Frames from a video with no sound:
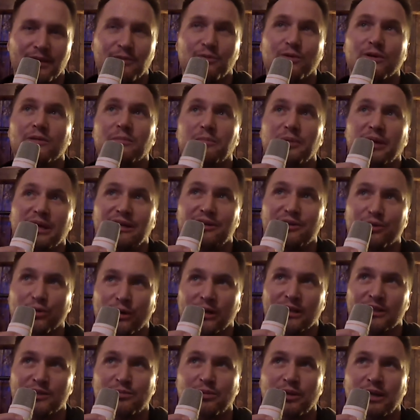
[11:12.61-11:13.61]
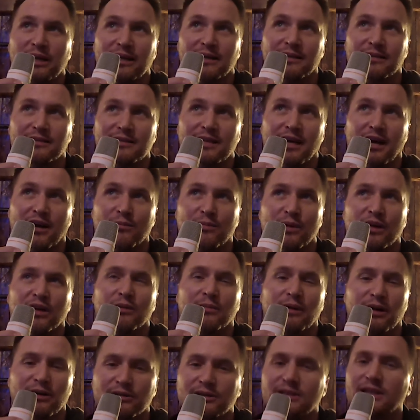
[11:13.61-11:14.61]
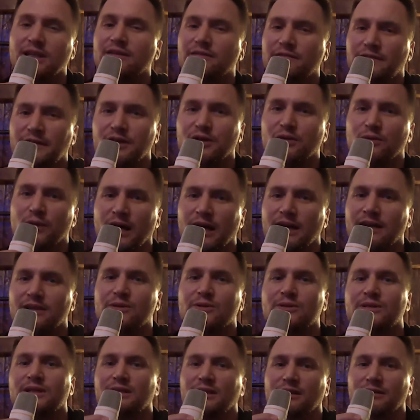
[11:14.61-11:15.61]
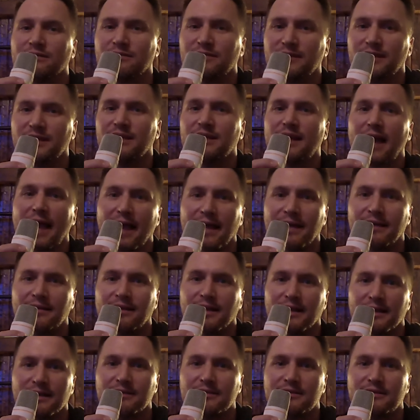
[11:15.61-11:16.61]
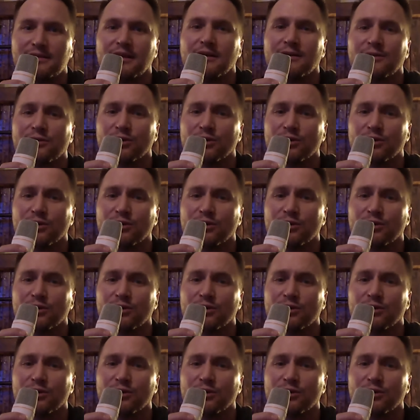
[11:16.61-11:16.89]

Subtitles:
with pink noise playing on a soundbar about 10 feet away using the VAlinks